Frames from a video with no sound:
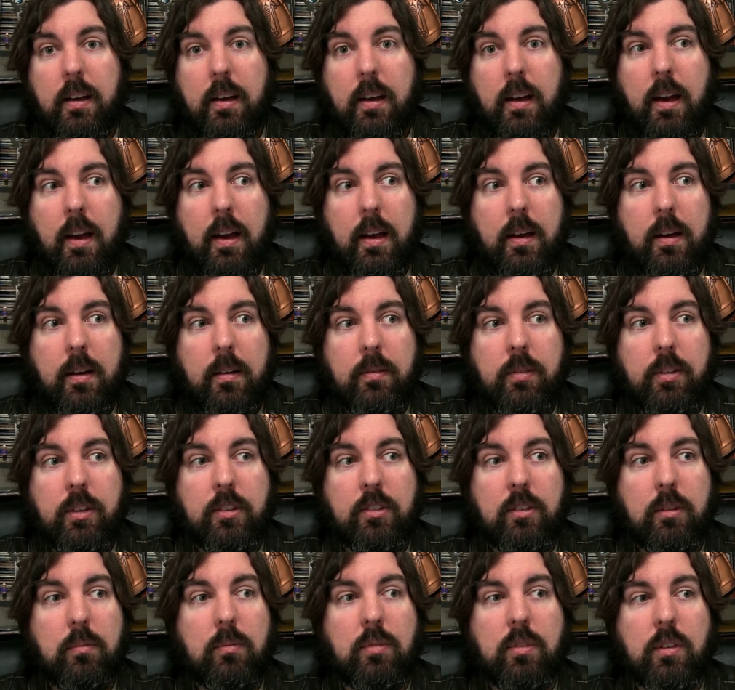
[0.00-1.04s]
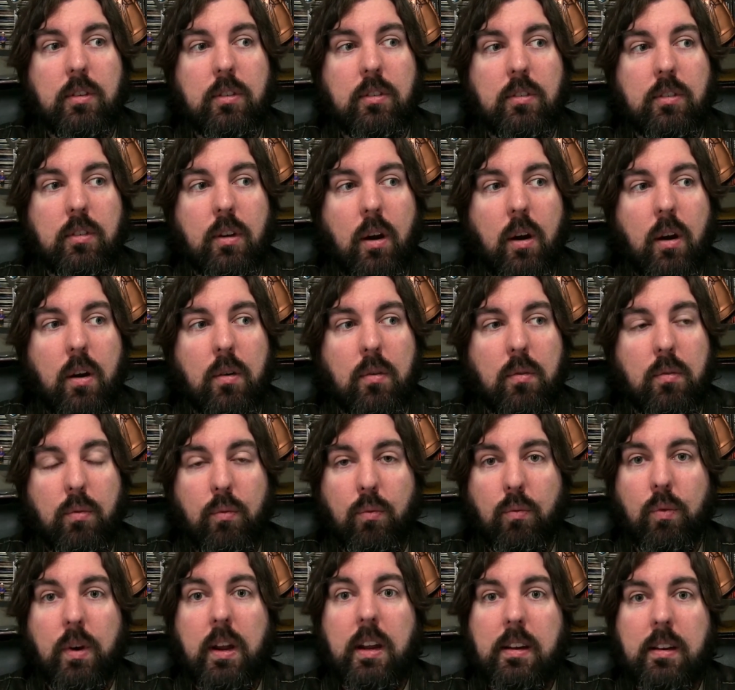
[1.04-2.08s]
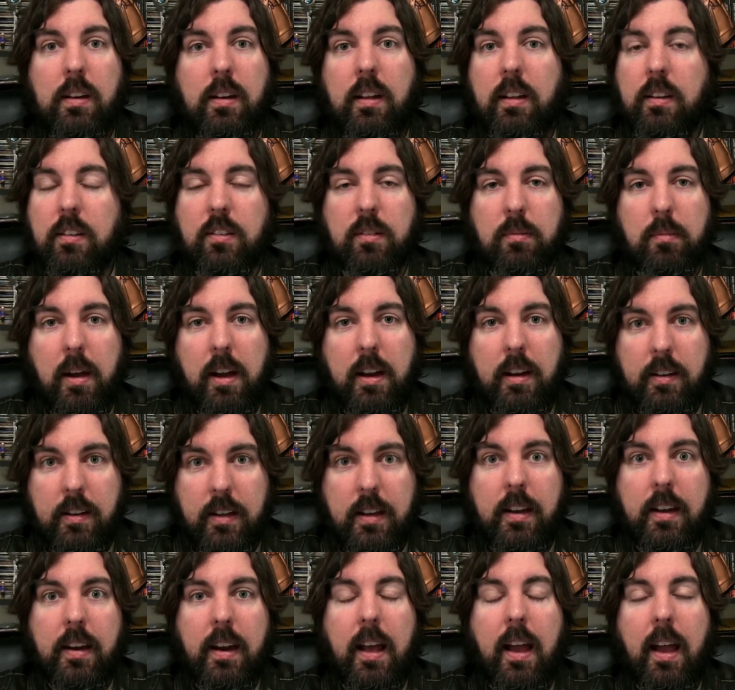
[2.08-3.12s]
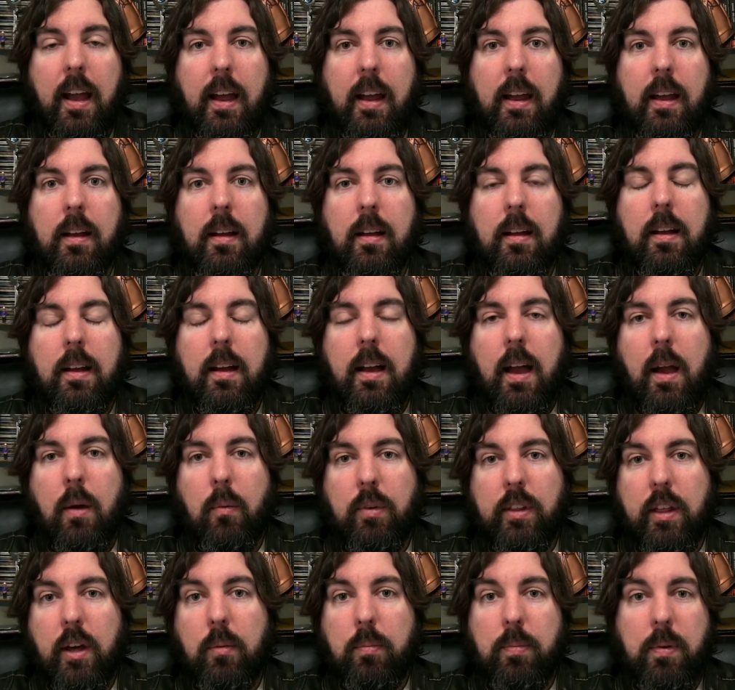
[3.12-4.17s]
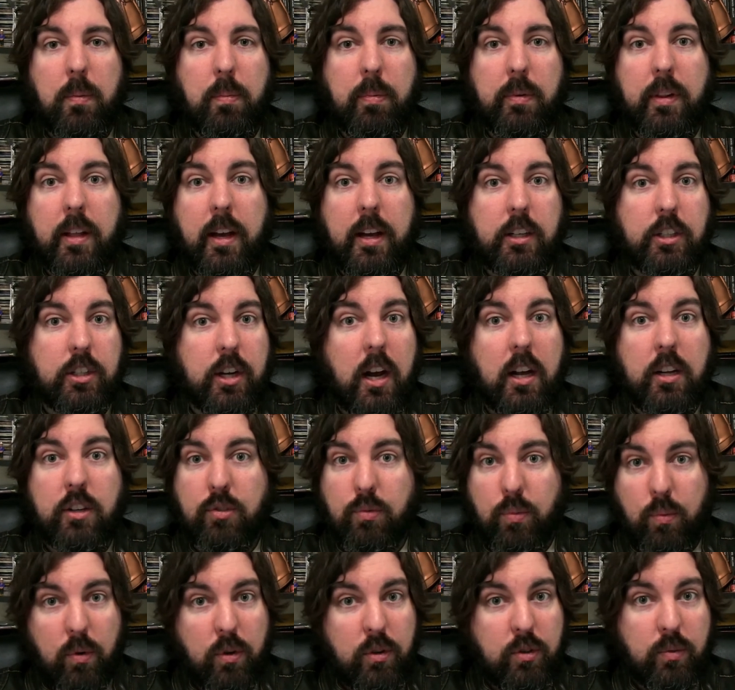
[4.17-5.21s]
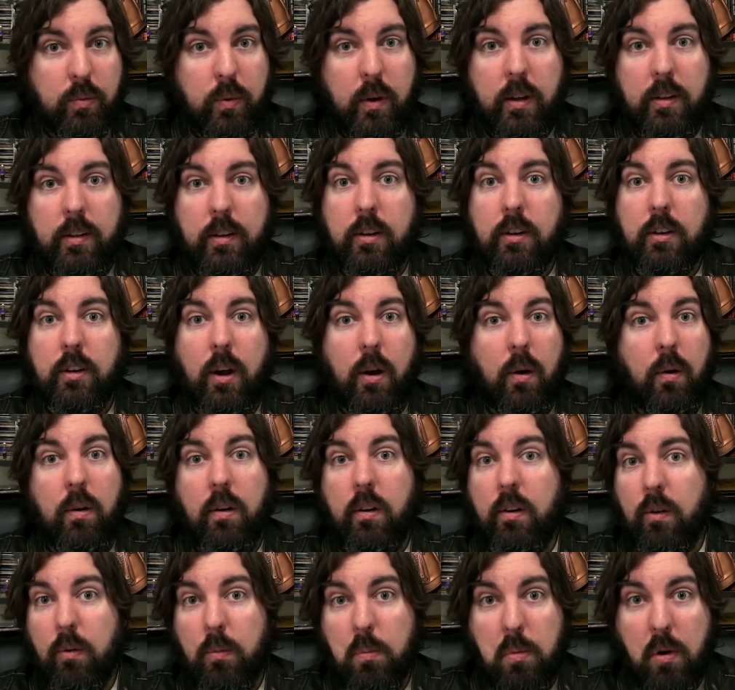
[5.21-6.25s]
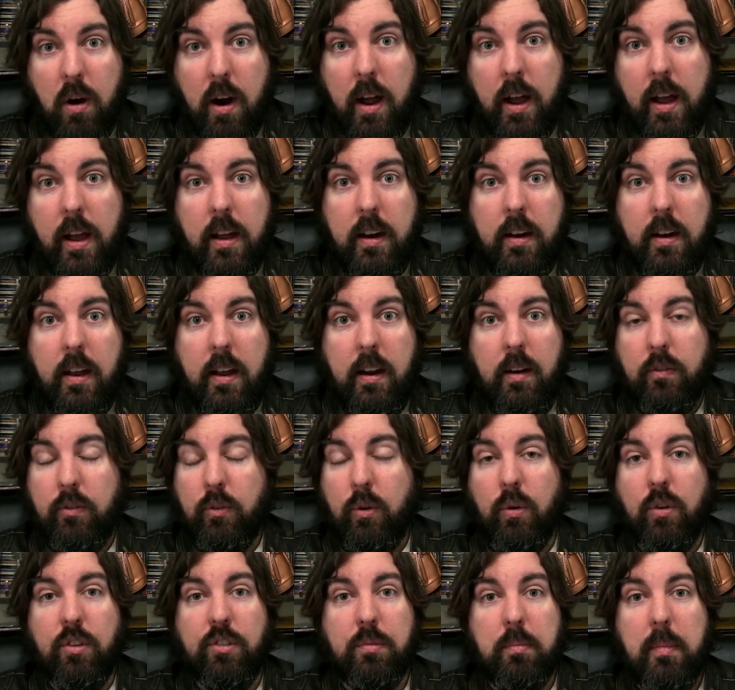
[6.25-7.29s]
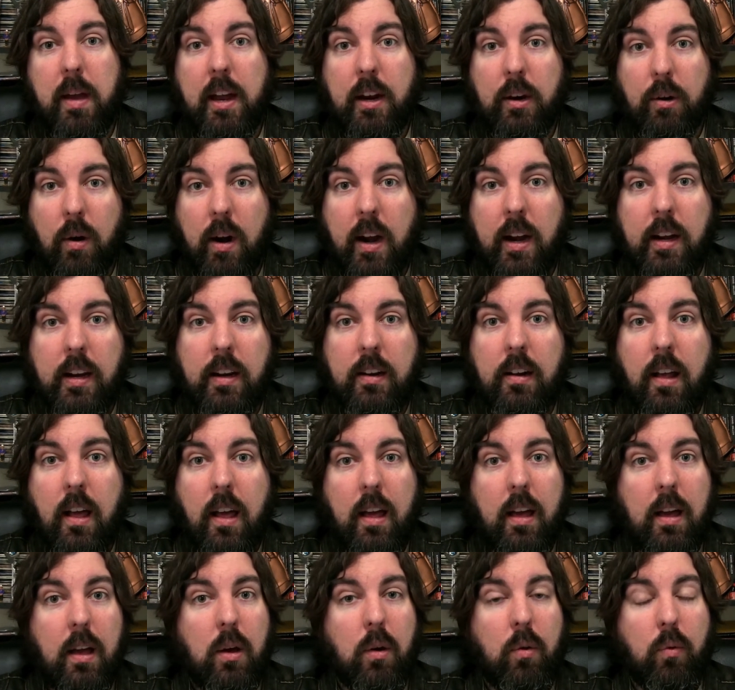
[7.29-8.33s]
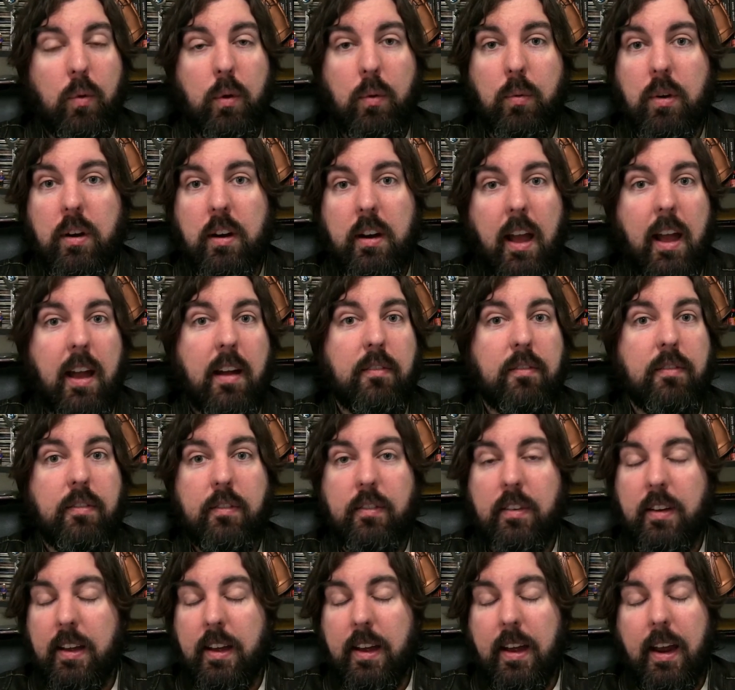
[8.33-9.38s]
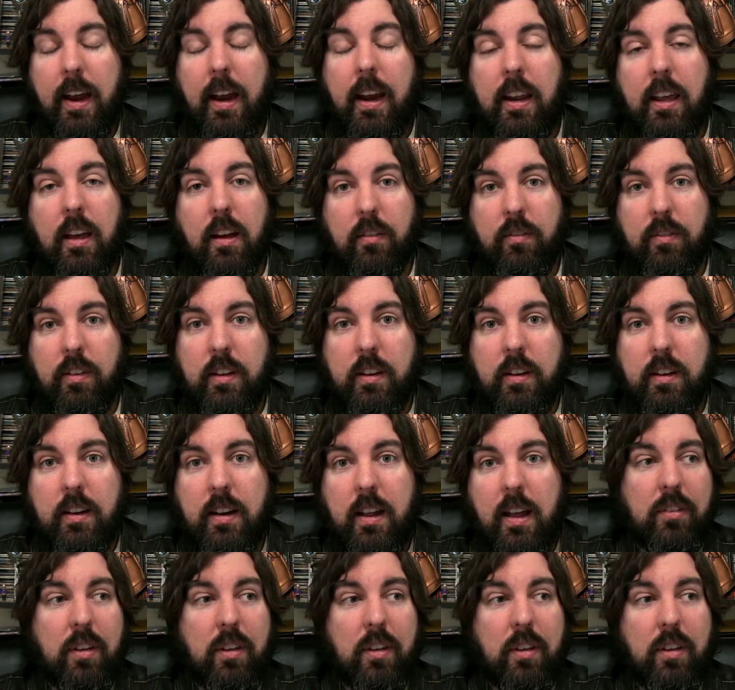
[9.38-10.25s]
The Simpsons are written into my DNA, and without people like John Swartzwelder, Conan O'Brien, and of course Matt Groening, we wouldn't have any of it.